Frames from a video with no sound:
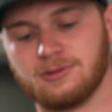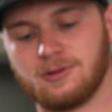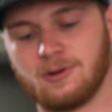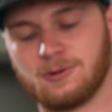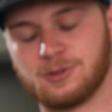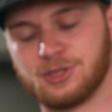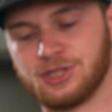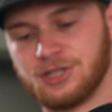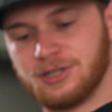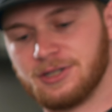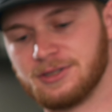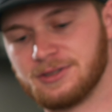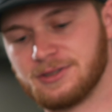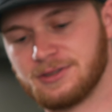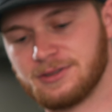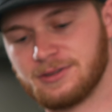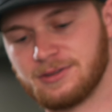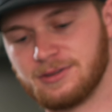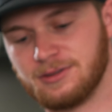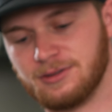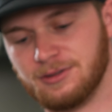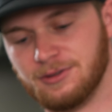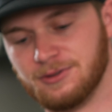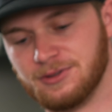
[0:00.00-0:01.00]
long johns,
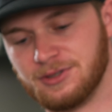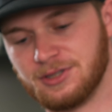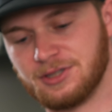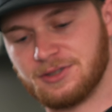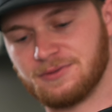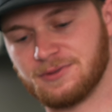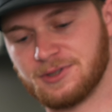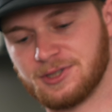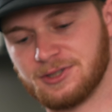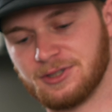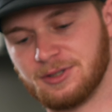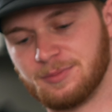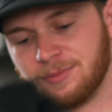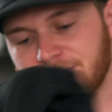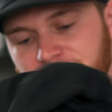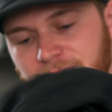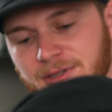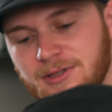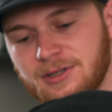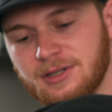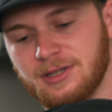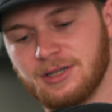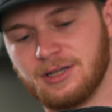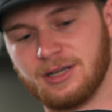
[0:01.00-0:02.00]
use these for
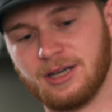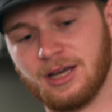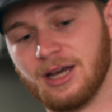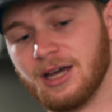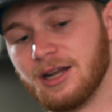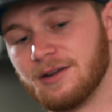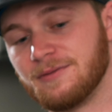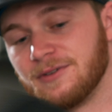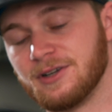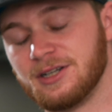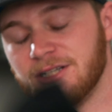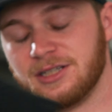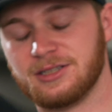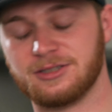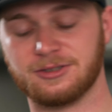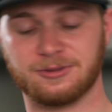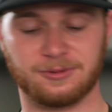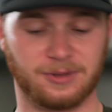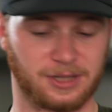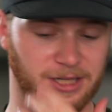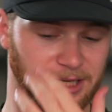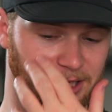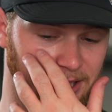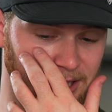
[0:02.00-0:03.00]
sleeping. And if I need
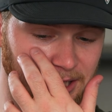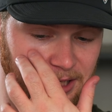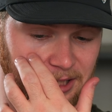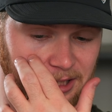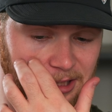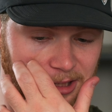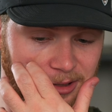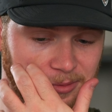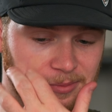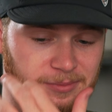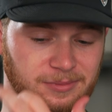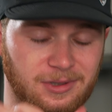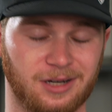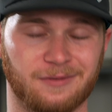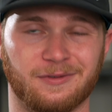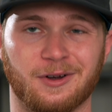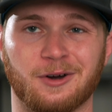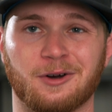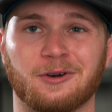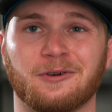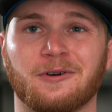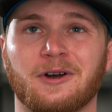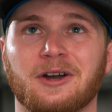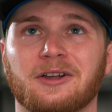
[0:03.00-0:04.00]
to, I can hike in them. I
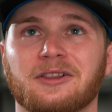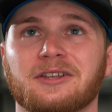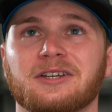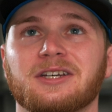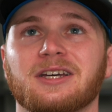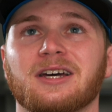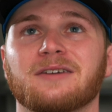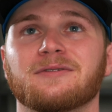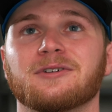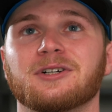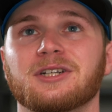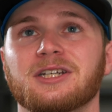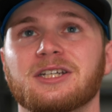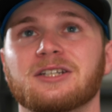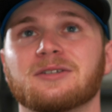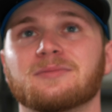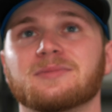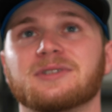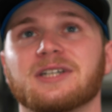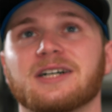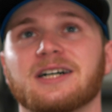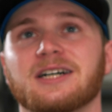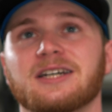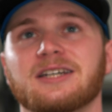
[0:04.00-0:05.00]
very rarely ever need
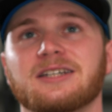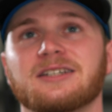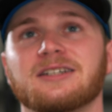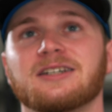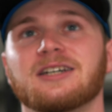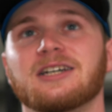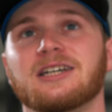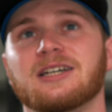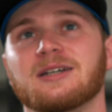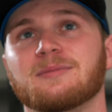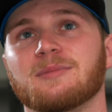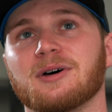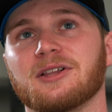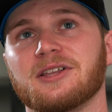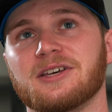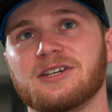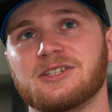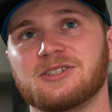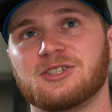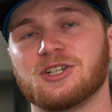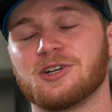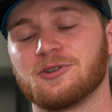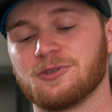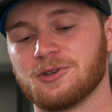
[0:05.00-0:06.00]
them to hike. My
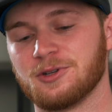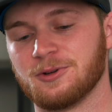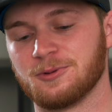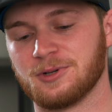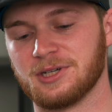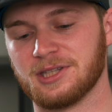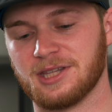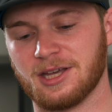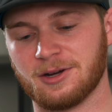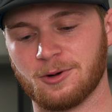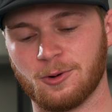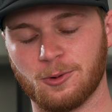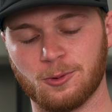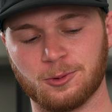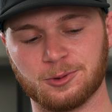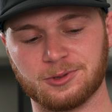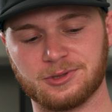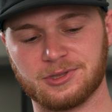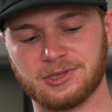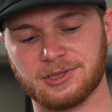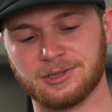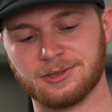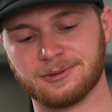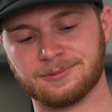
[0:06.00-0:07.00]
legs generally don't get that
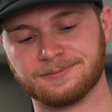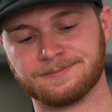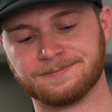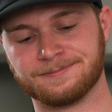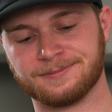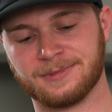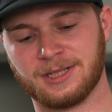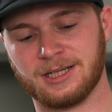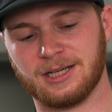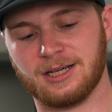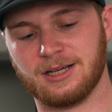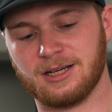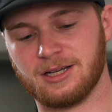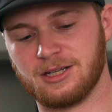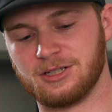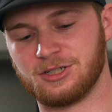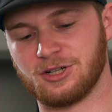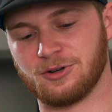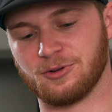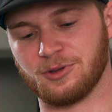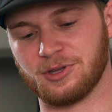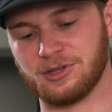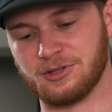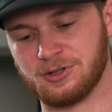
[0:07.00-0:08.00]
cold, so
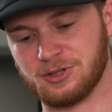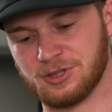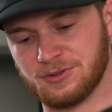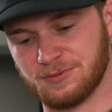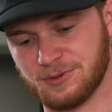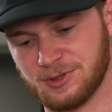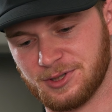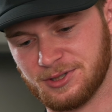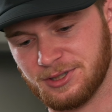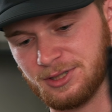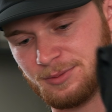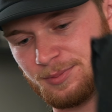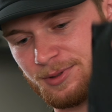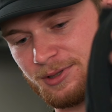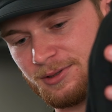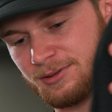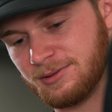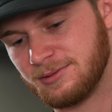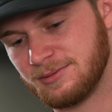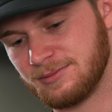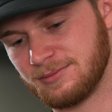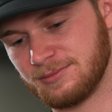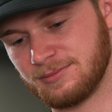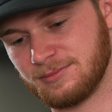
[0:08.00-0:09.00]
generally they're just for sleeping.
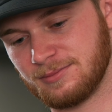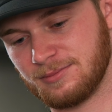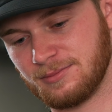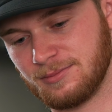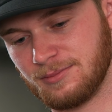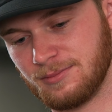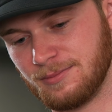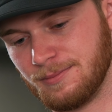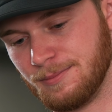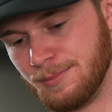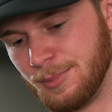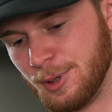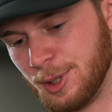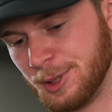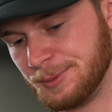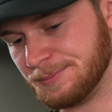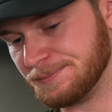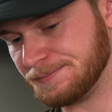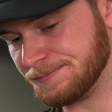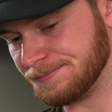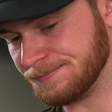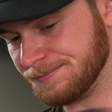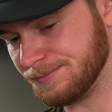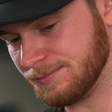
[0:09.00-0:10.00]
But
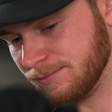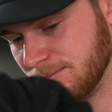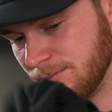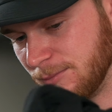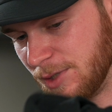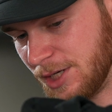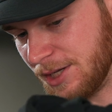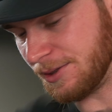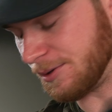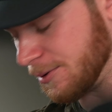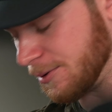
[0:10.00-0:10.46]
got